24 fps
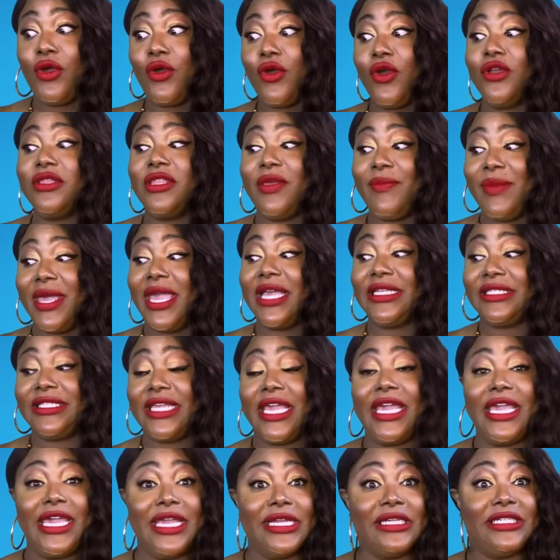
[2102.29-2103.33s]
heard the man
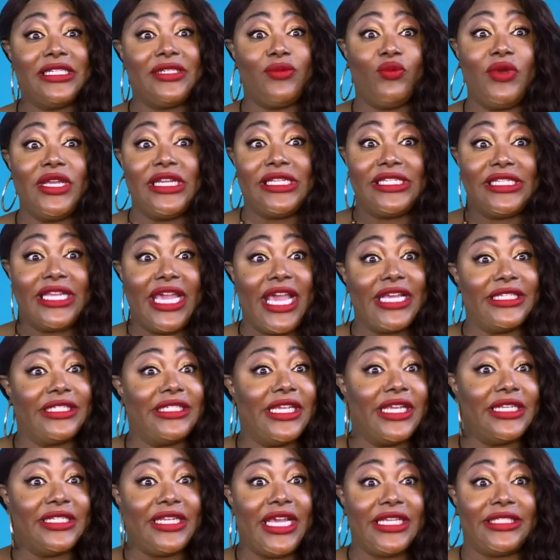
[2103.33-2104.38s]
say, and we
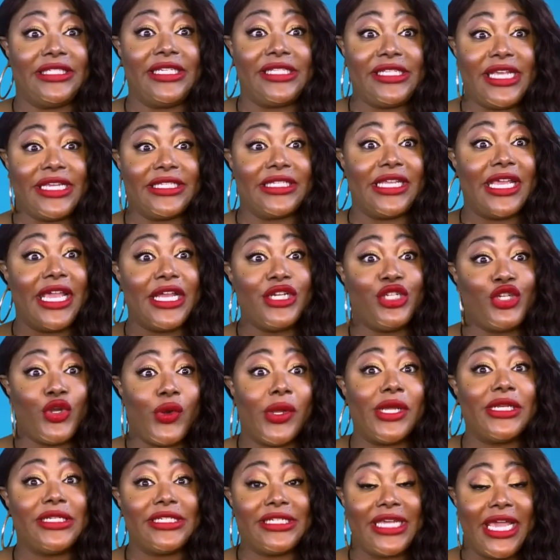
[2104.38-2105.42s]
tested, and
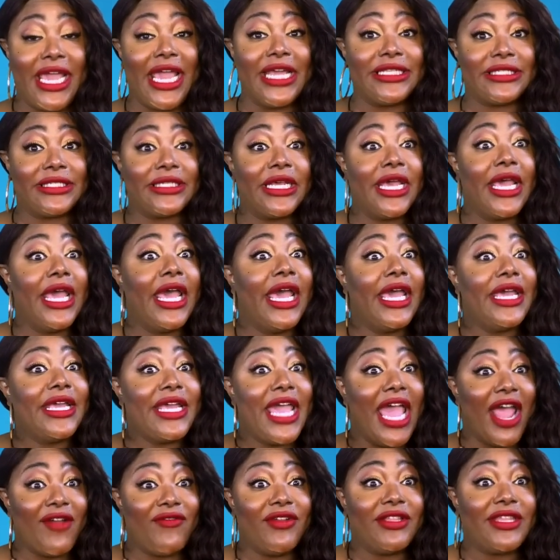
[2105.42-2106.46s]
during tests,
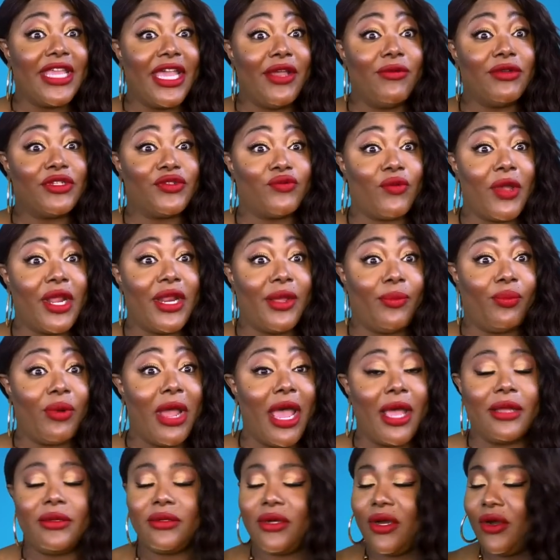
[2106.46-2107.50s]
everything was running
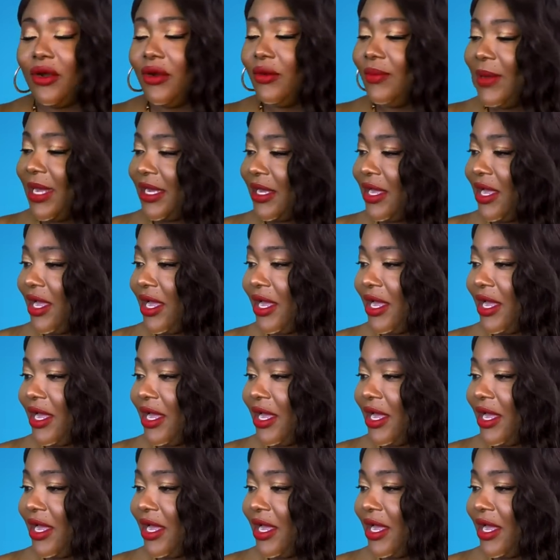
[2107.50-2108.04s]
proper. Oh my God.